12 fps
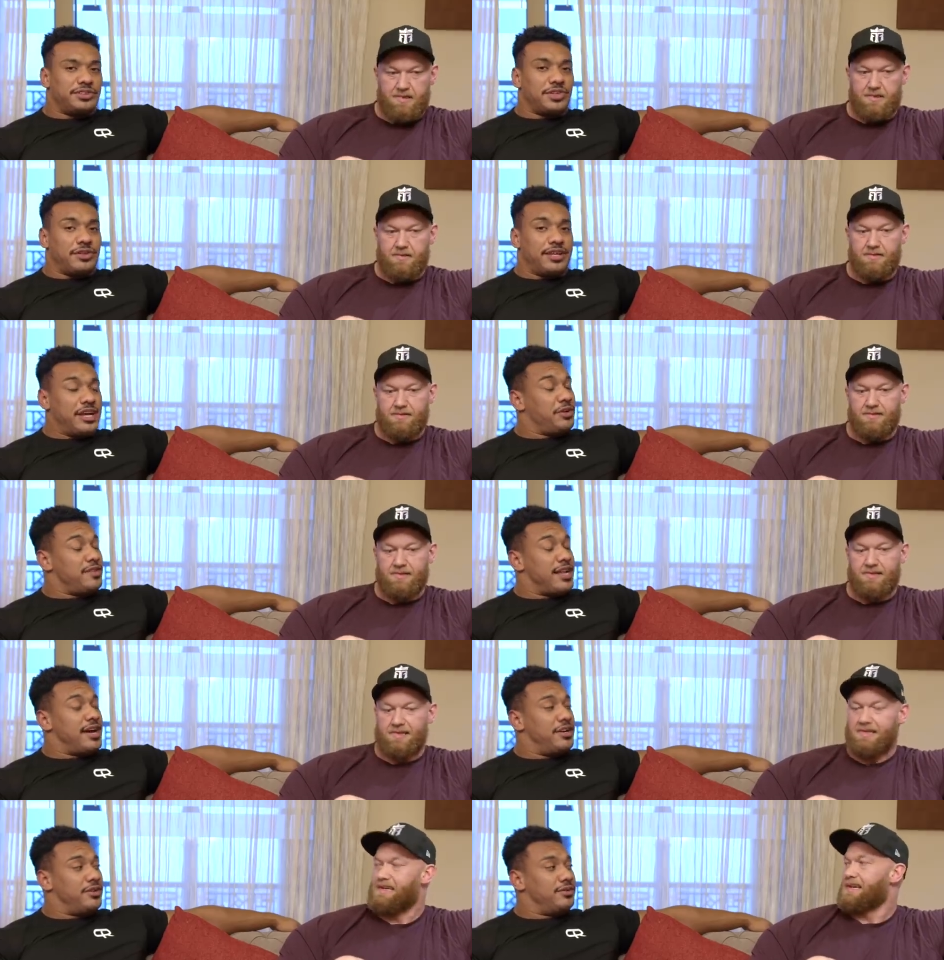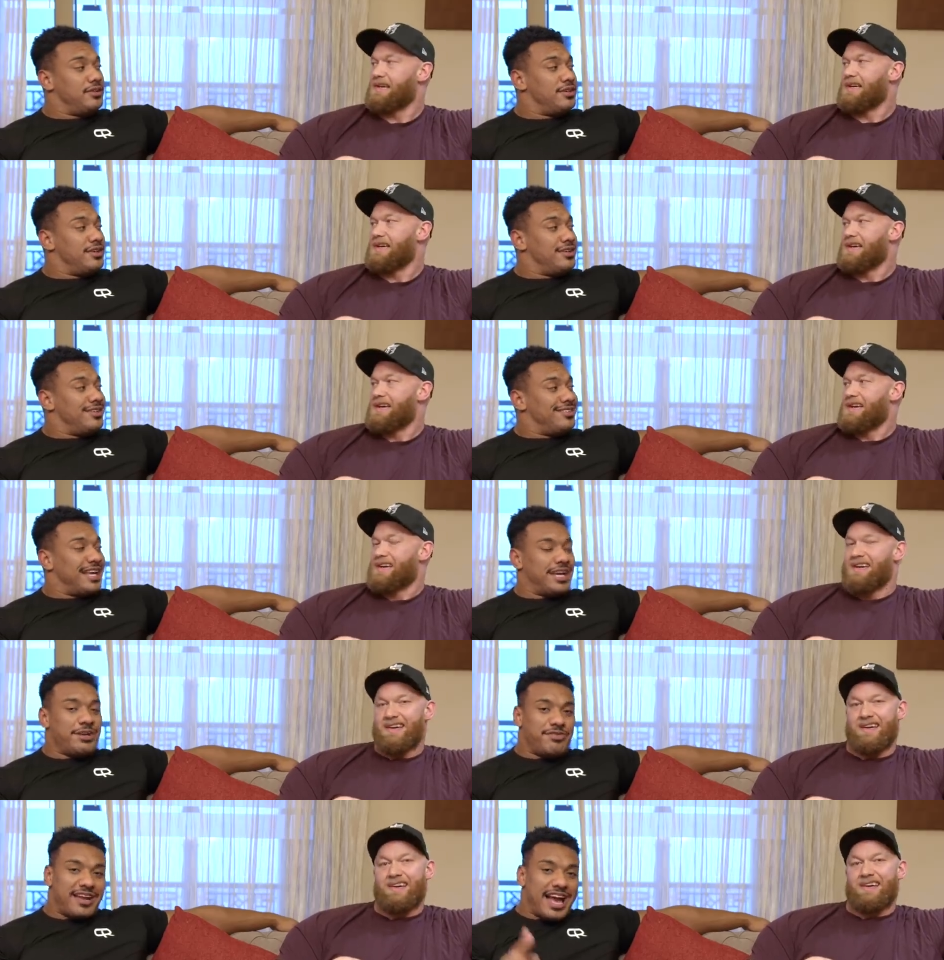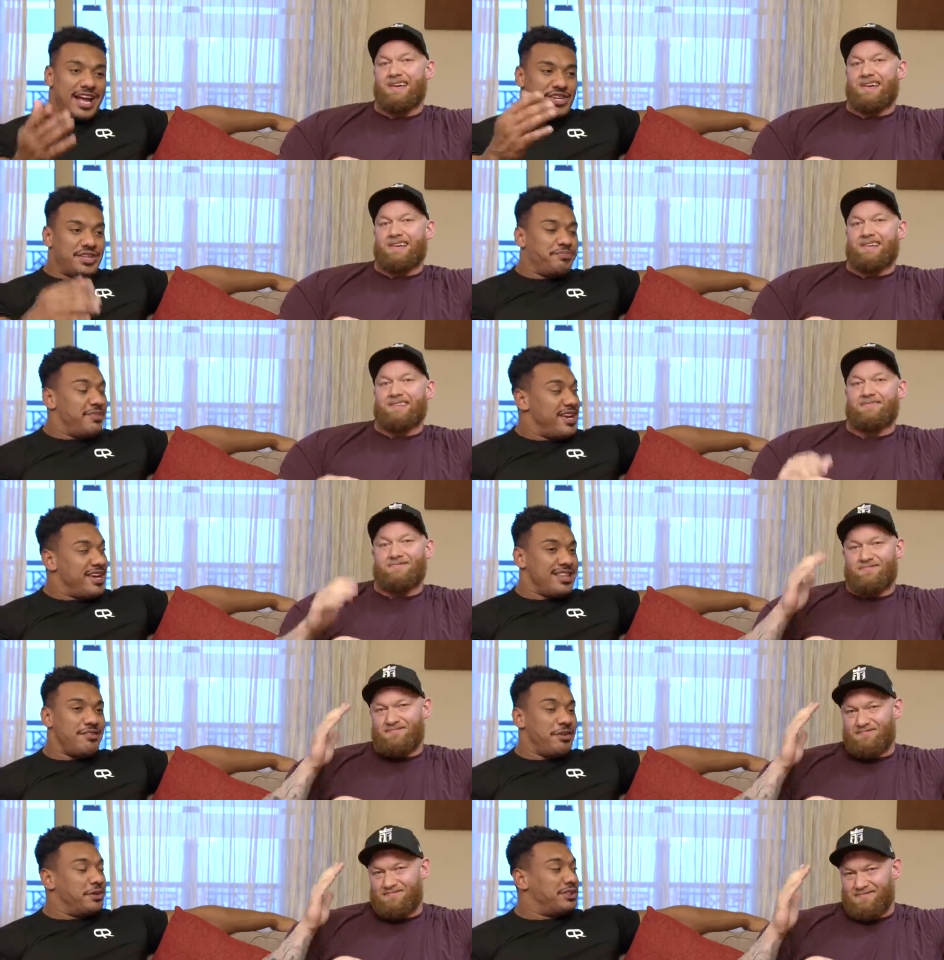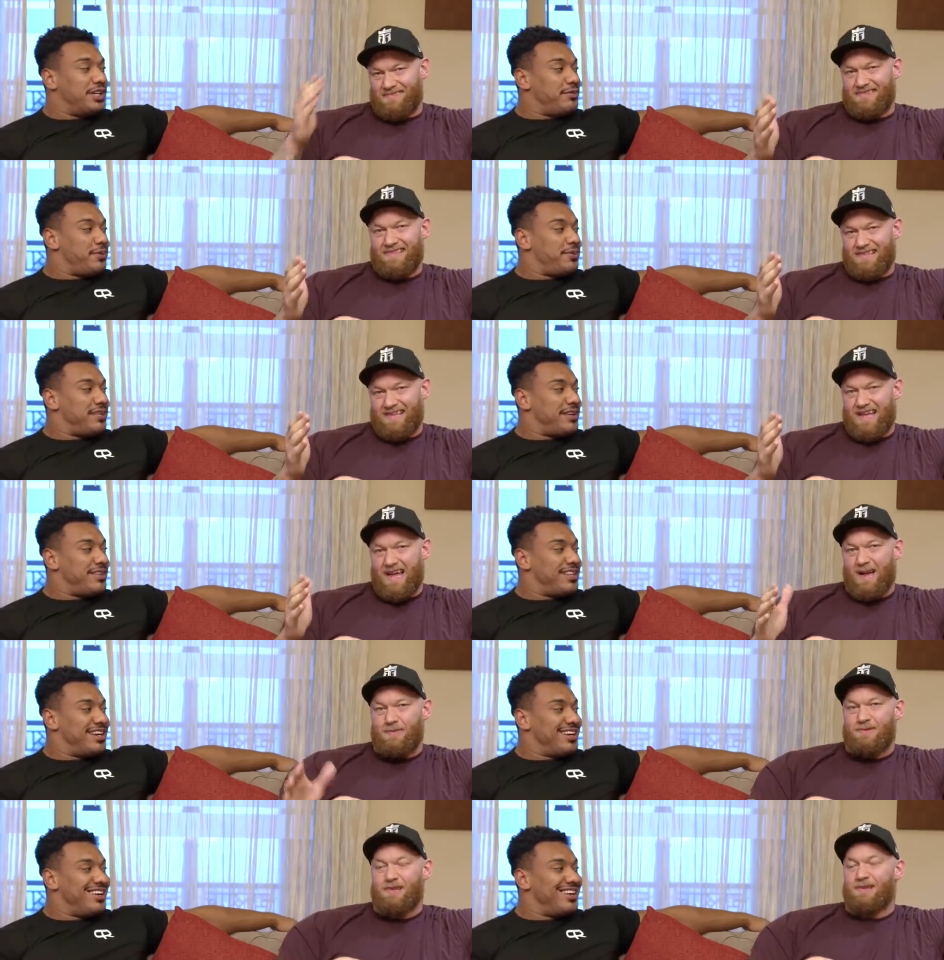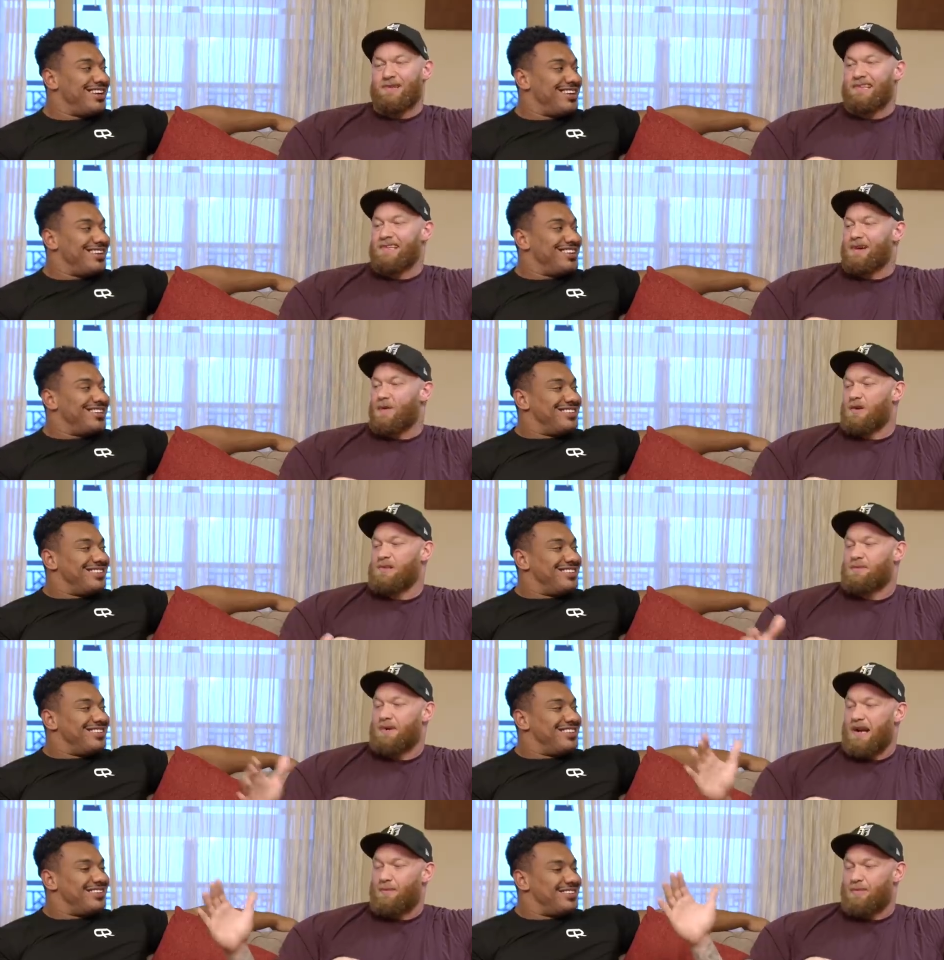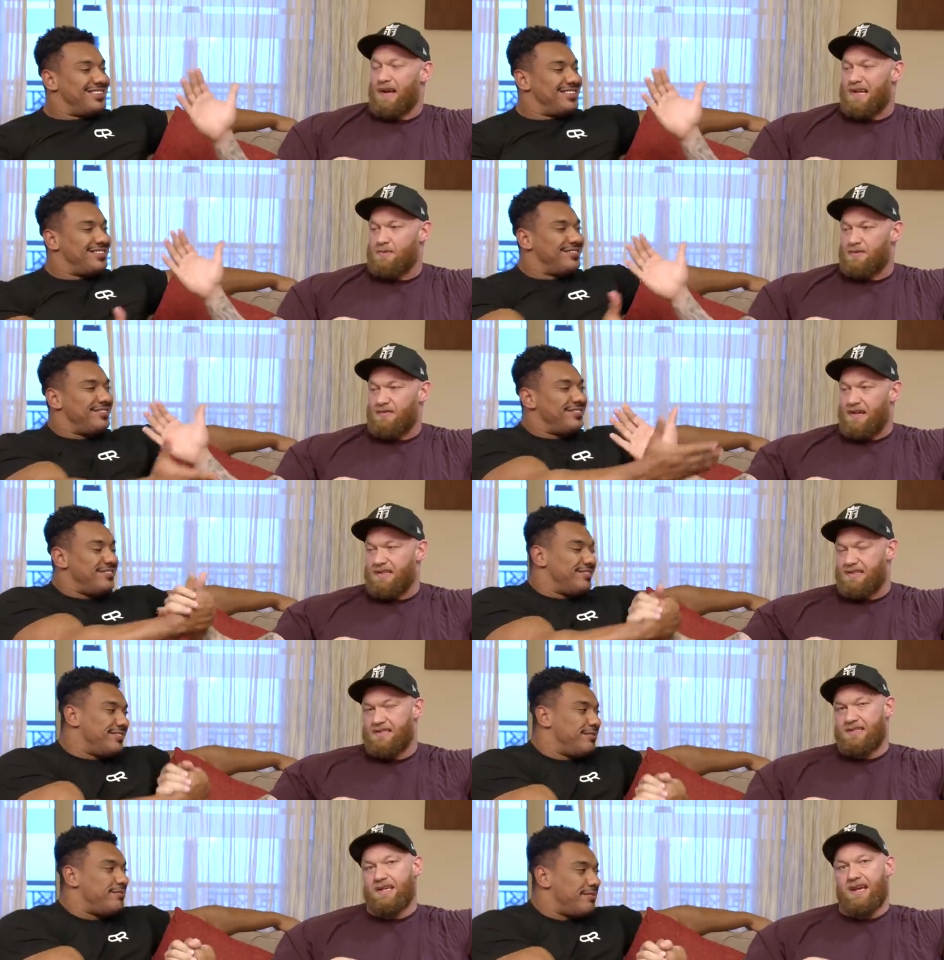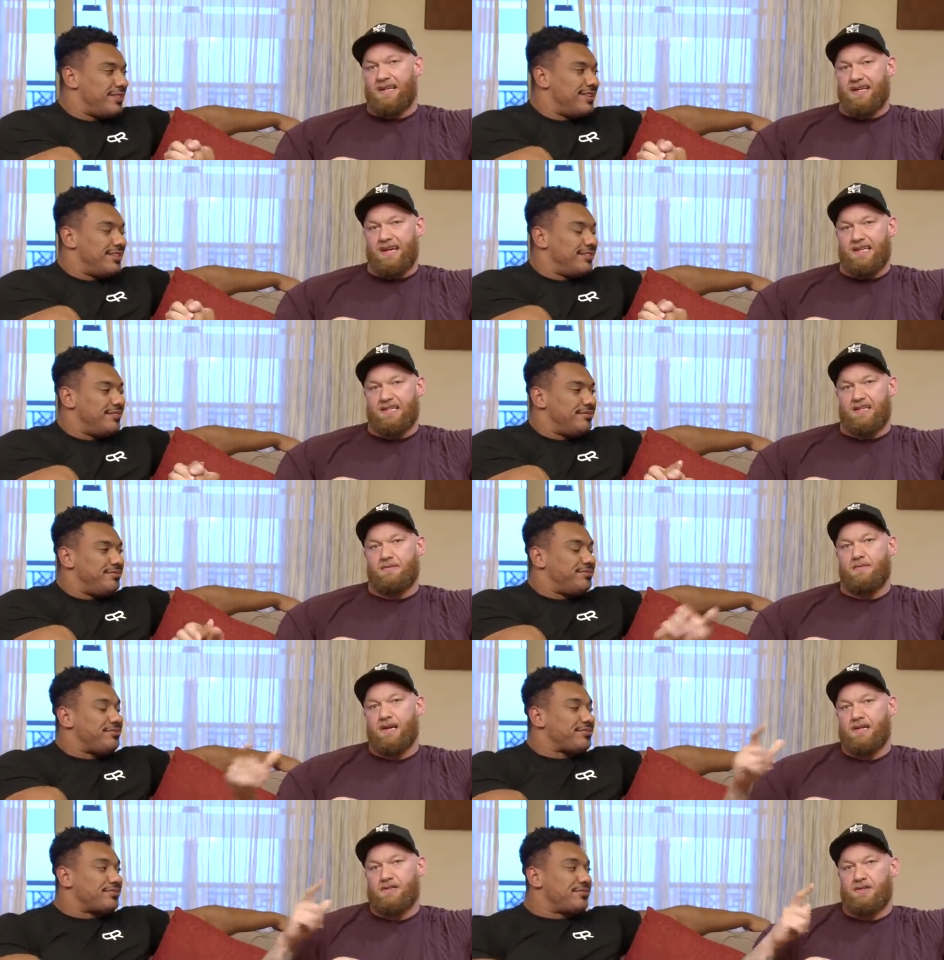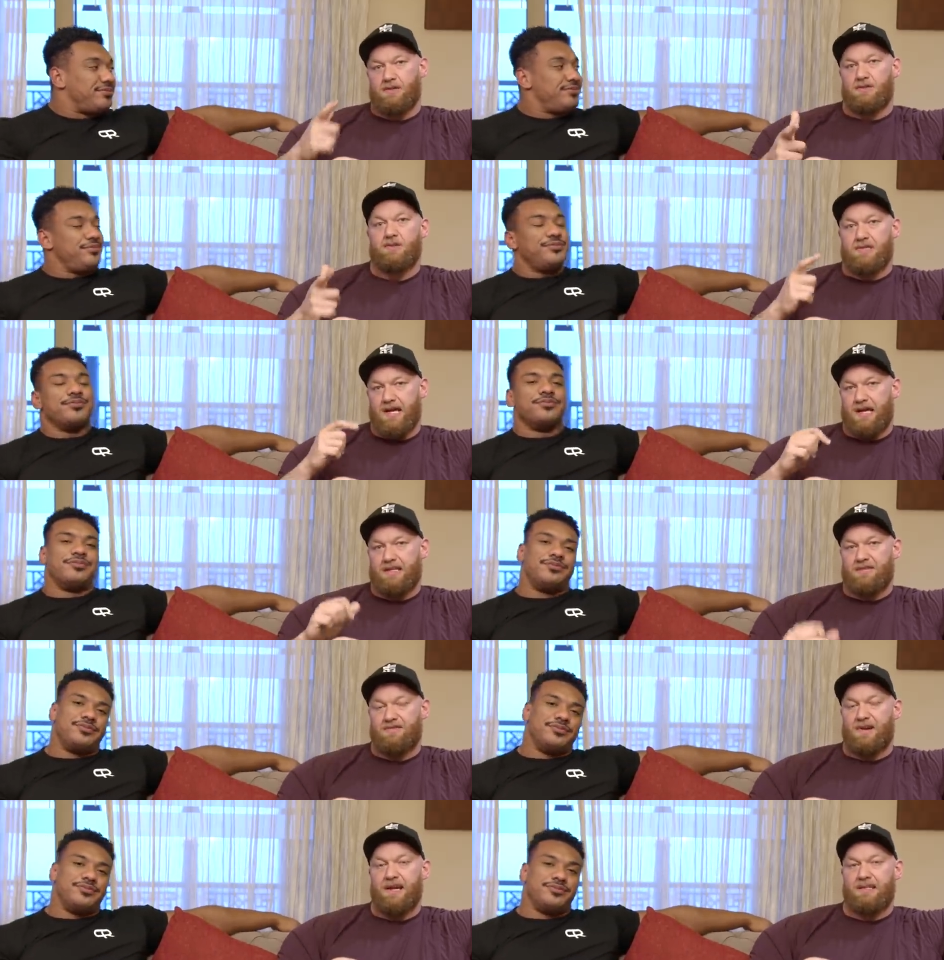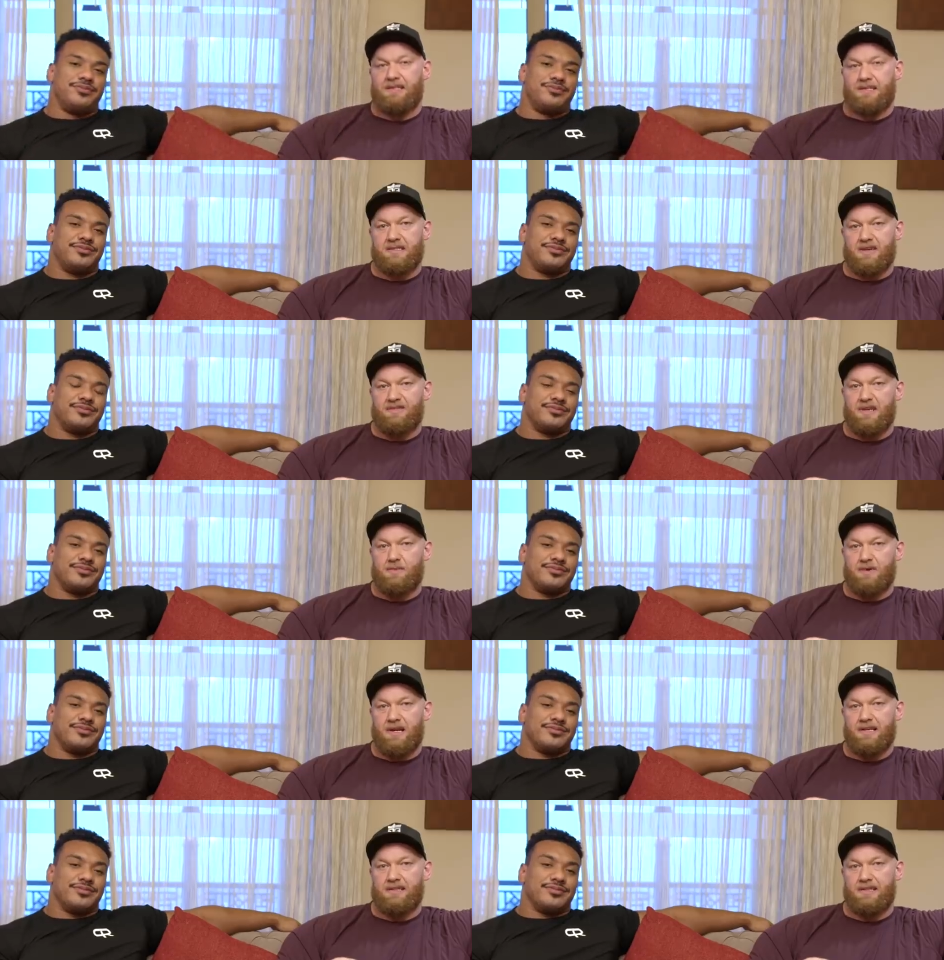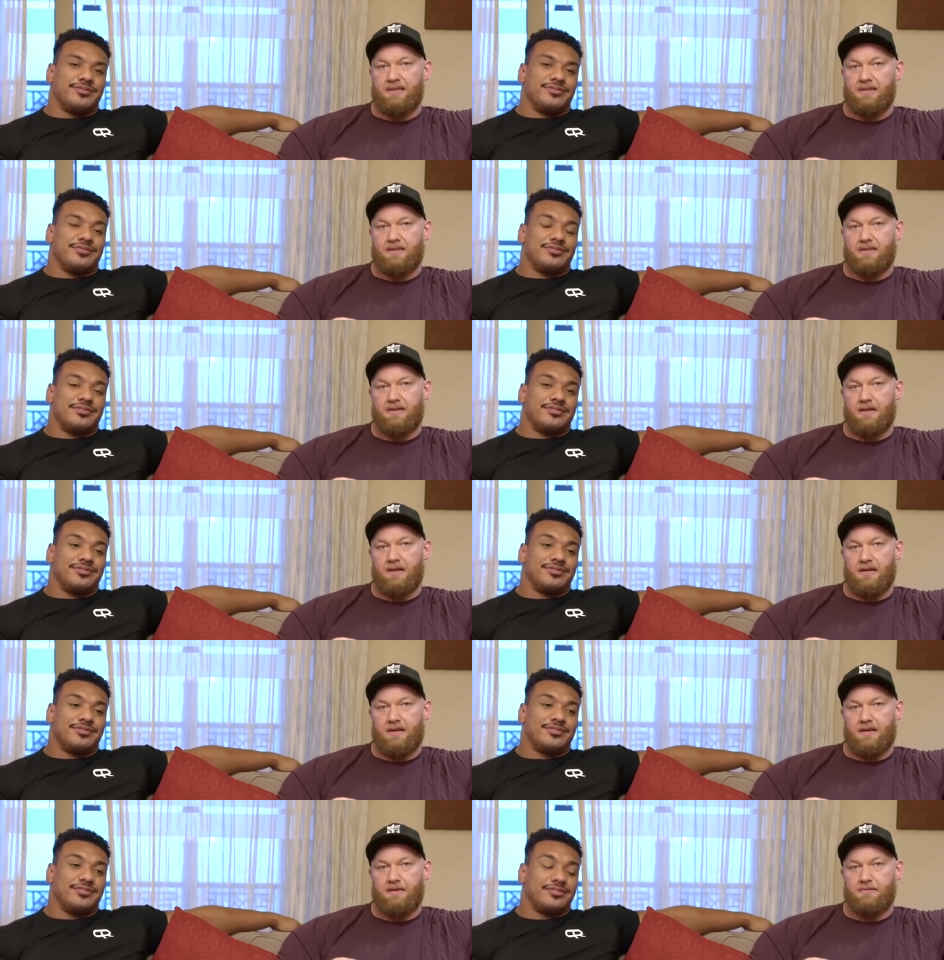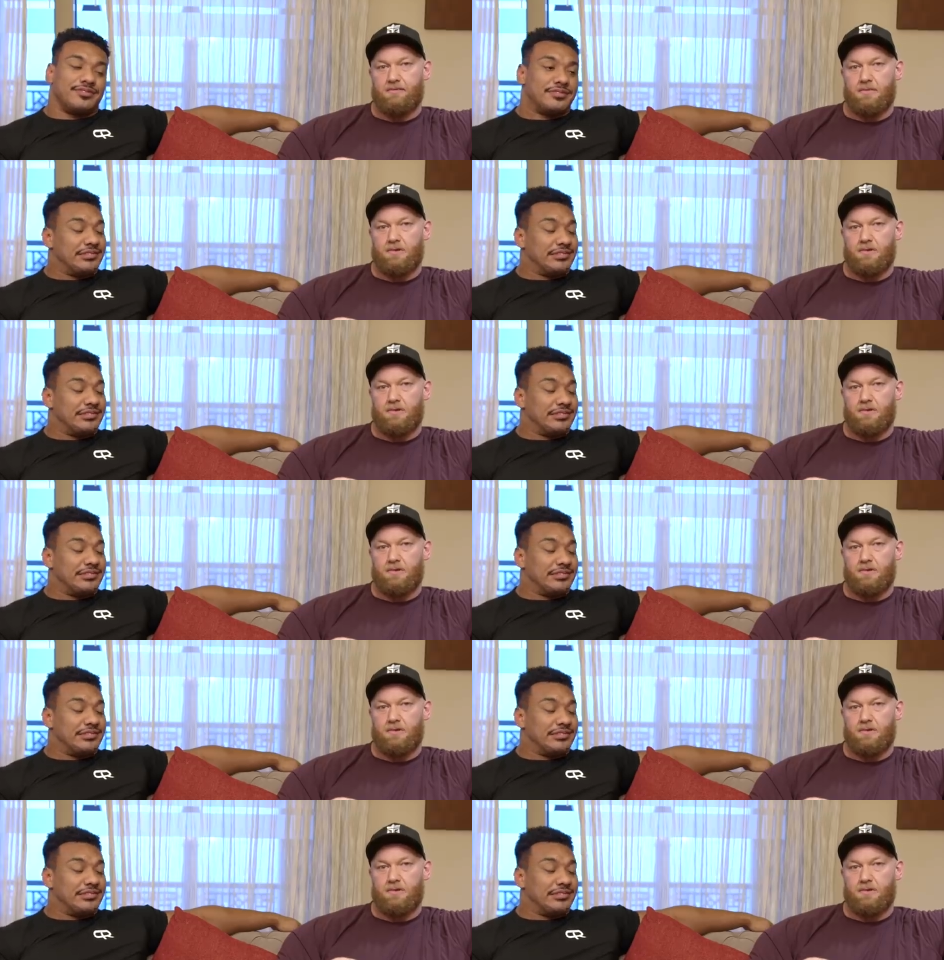Speaker 1: certainly end on that note. Thank you for catching me and the viewers up with everything. Absolutely, always
Speaker 2: a pl- my friends. And guys, make sure to check the fight September 18th, um,